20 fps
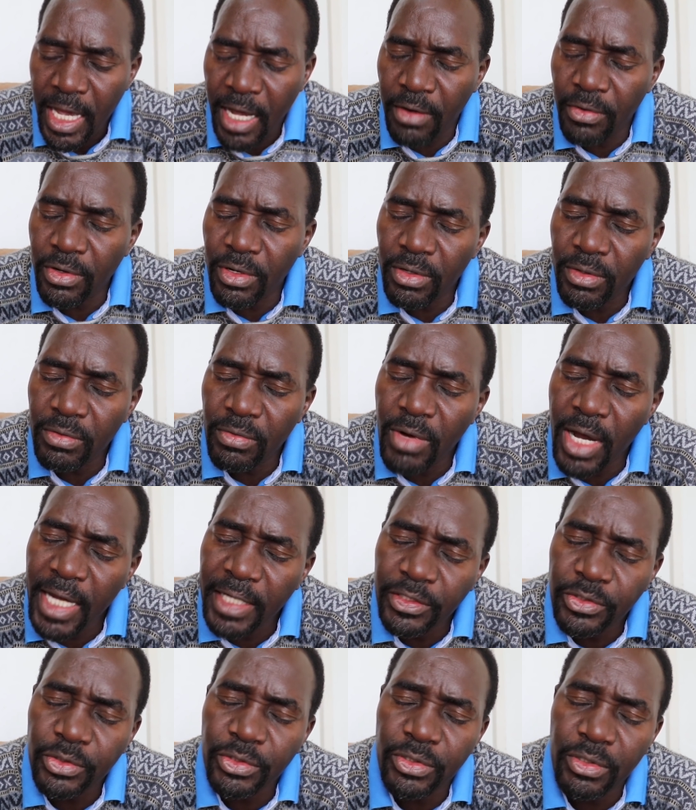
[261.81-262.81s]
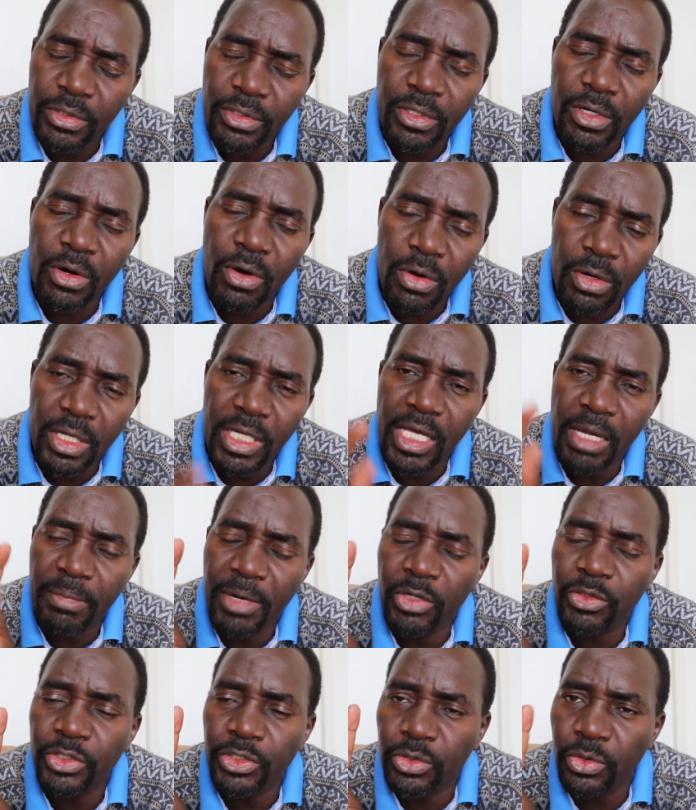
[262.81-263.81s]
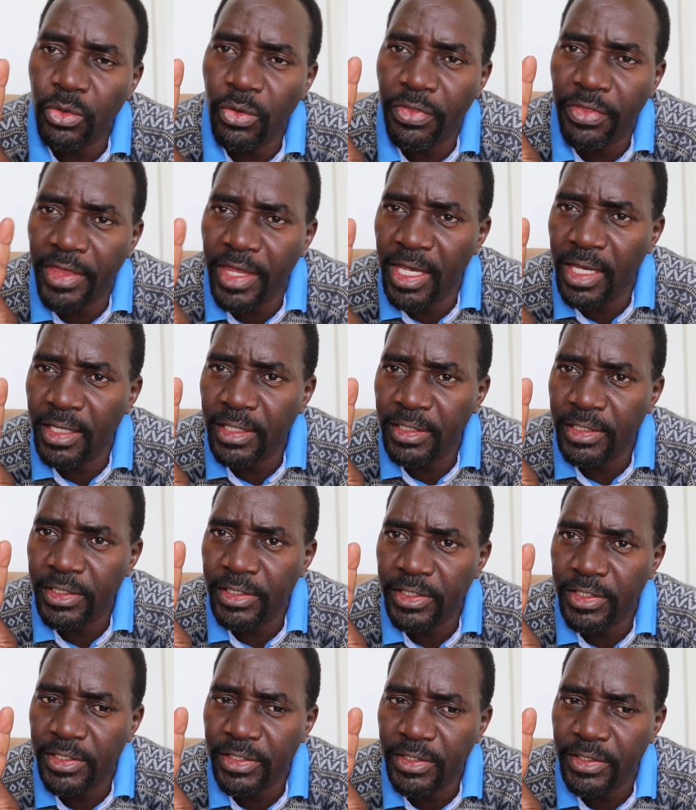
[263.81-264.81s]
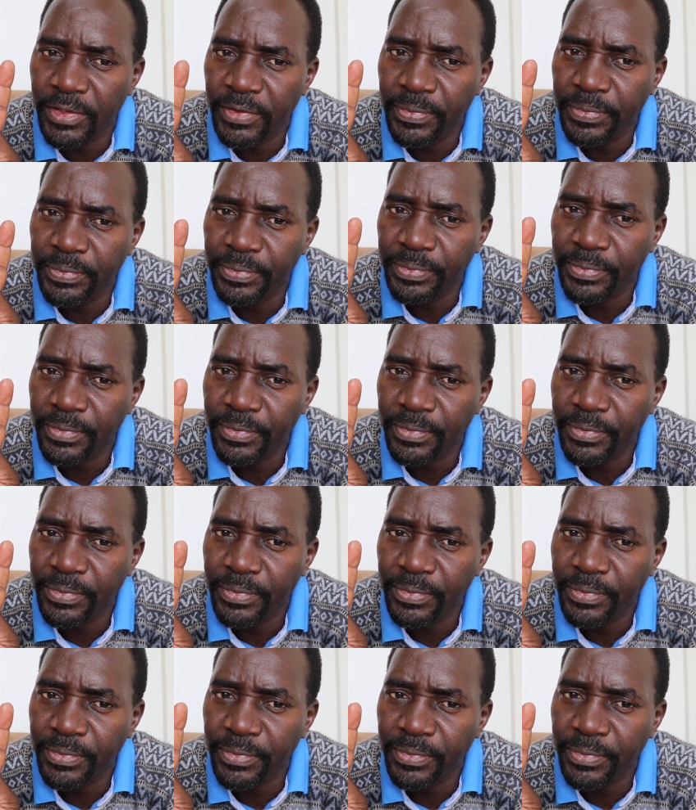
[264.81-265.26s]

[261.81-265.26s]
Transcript: I would now want to talk only about two things.